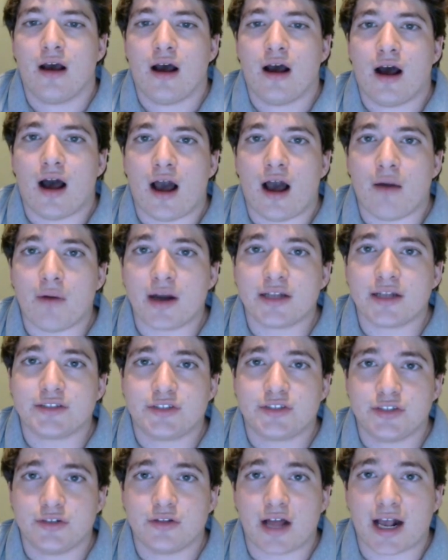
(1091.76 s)
I wanted
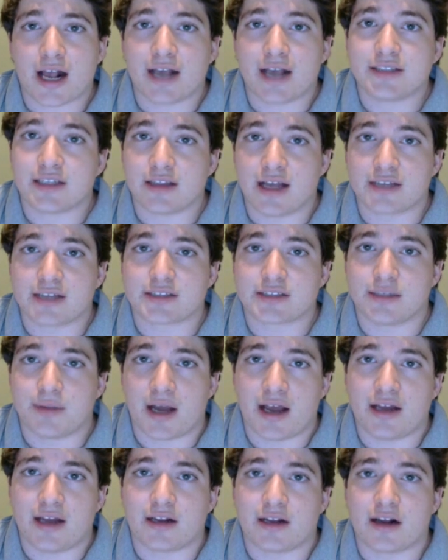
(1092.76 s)
to, like I said last time, I
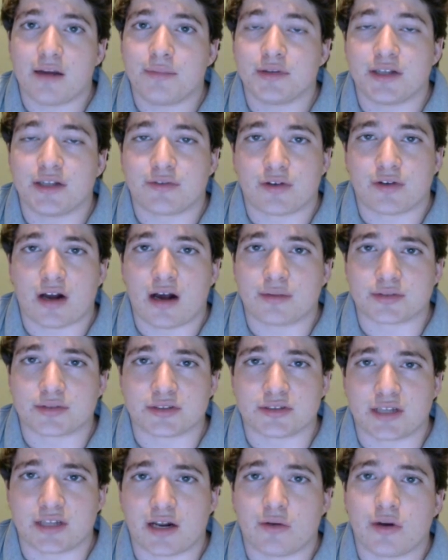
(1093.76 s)
had a couple different
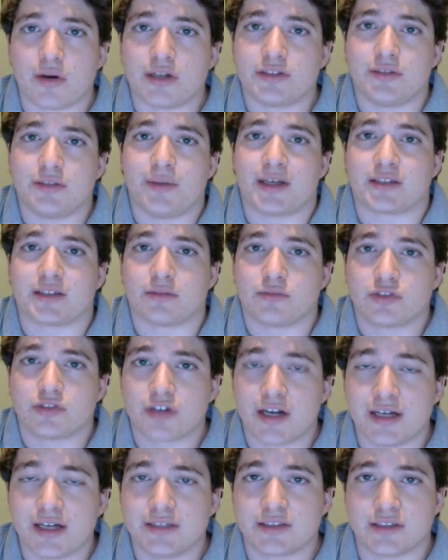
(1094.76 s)
options that I wanted to make some
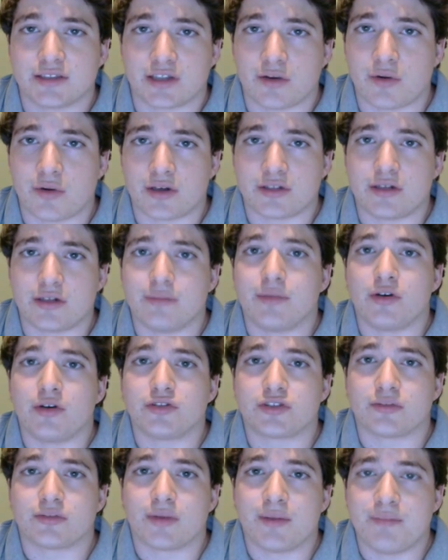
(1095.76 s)
trades because I wanted to
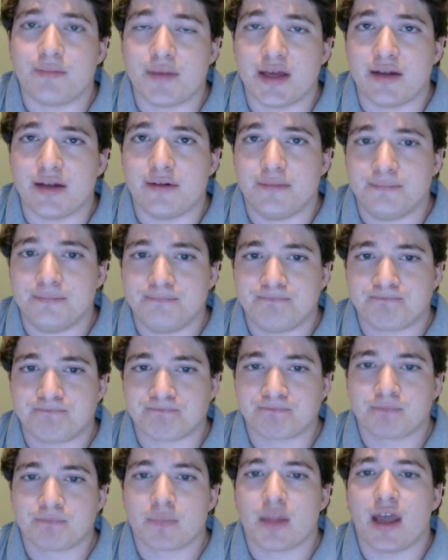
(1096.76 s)
bolster my mid.
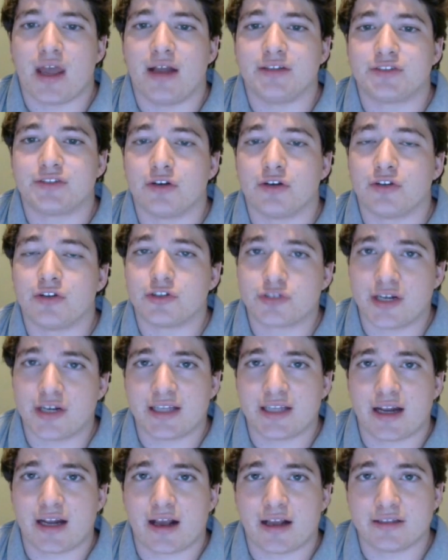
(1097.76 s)
And so the trade
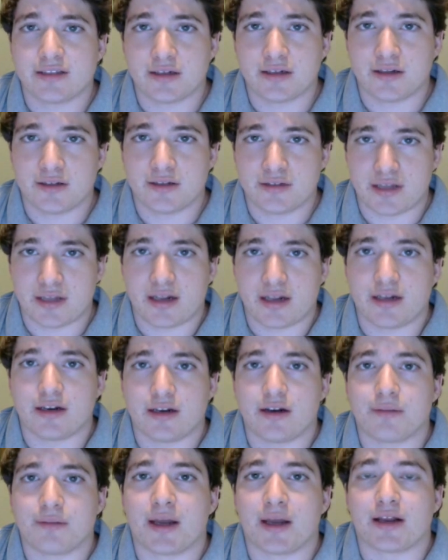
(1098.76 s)
that
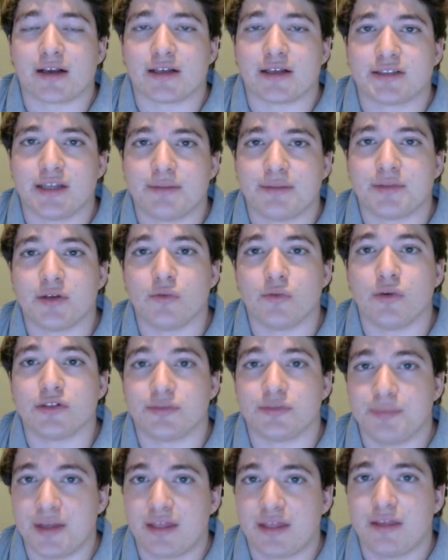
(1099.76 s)
ended up getting accepted
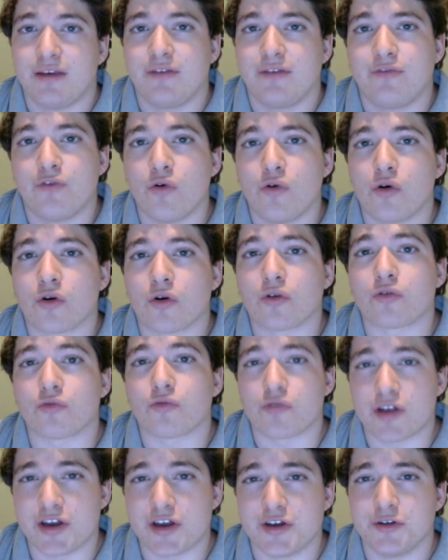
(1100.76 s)
was Mithy for
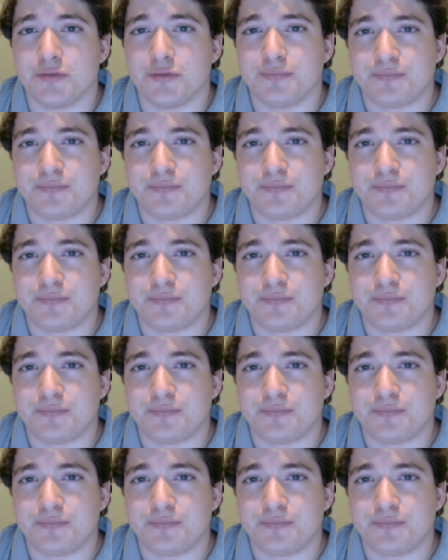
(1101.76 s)
Ryu,